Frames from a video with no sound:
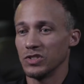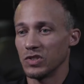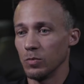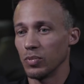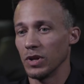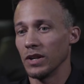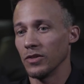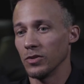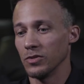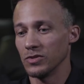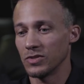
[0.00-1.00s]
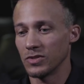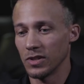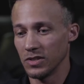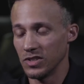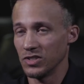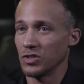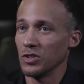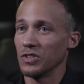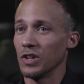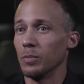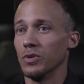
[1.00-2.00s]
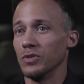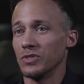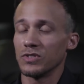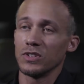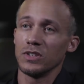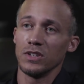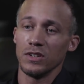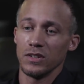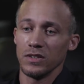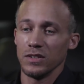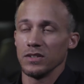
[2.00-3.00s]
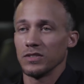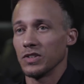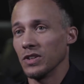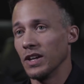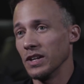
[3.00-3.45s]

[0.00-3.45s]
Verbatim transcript: just to bring those digital doubles to